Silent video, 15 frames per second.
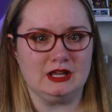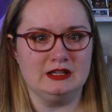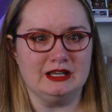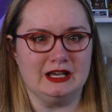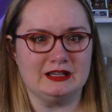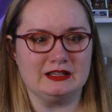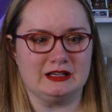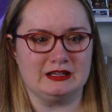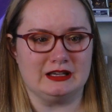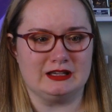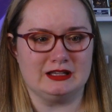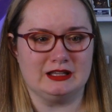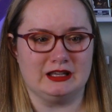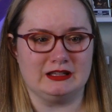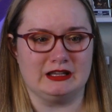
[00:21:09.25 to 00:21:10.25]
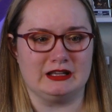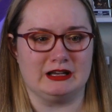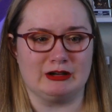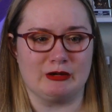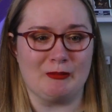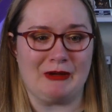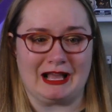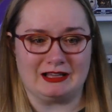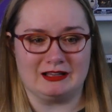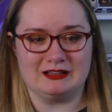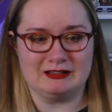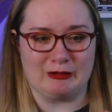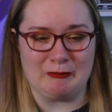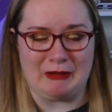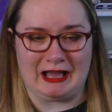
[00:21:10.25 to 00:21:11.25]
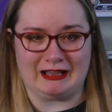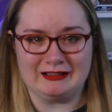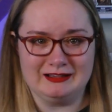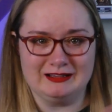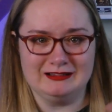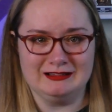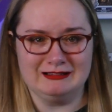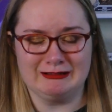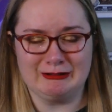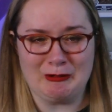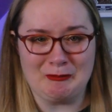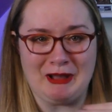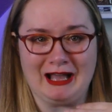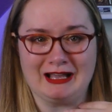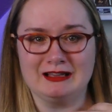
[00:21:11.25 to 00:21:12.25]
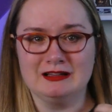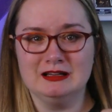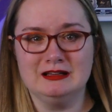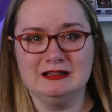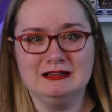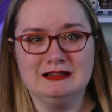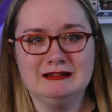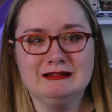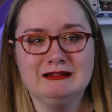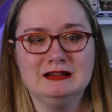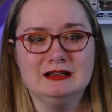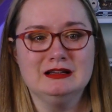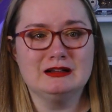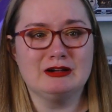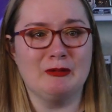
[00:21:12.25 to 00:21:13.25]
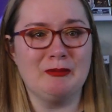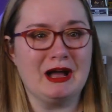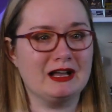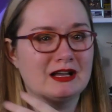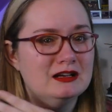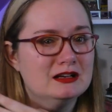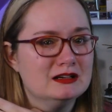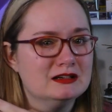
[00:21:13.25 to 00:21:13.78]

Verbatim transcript: Yeah. Yeah, yeah, yeah, yeah, yeah, yeah. Go back, go back. The machine? Go back.